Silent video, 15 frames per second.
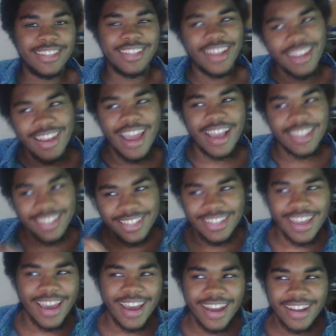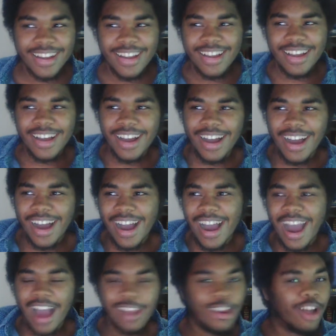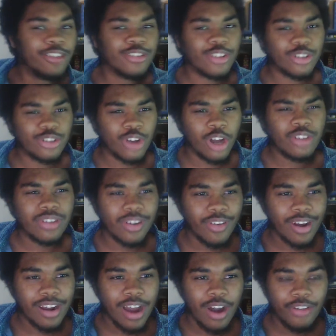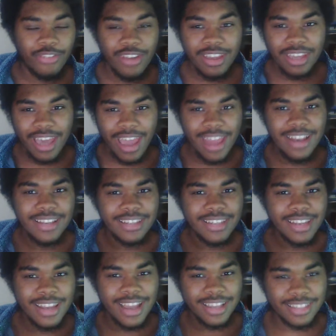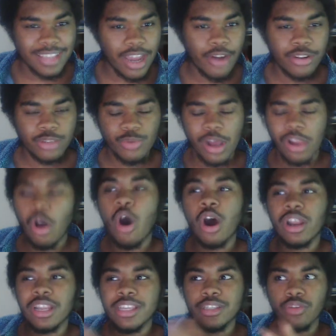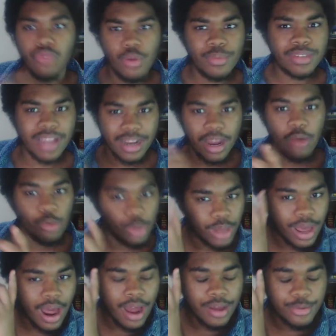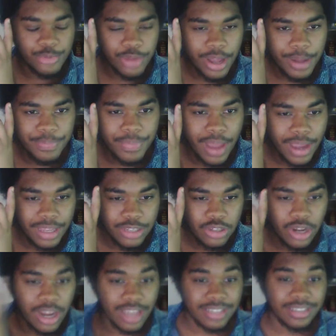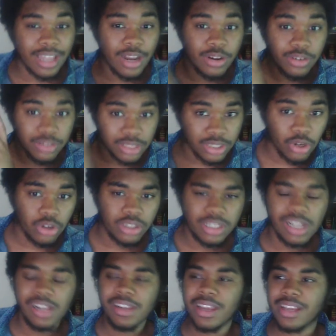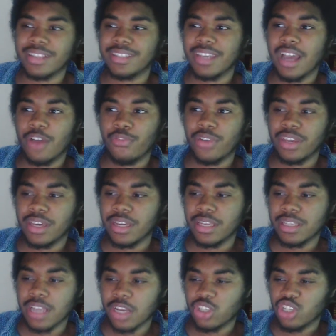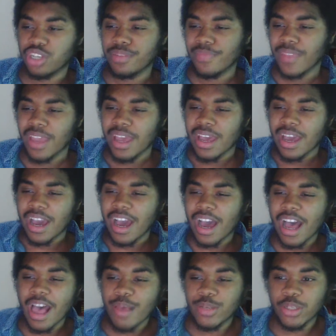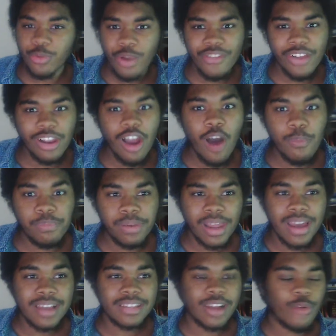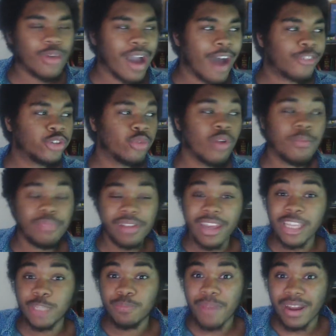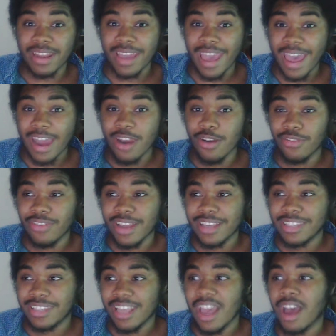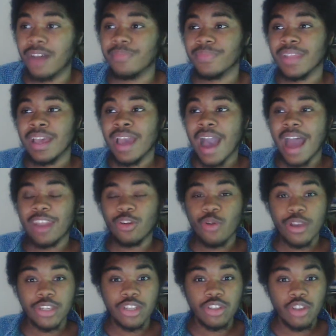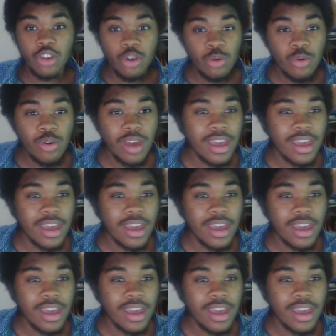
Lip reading: next year. Alonso's contract right now, I think, ends next year as well, or at least the rumors are that he's going to extend until next year. I think it is actually. So we have a lot of players that we have to replace by the end of next year, and the question is who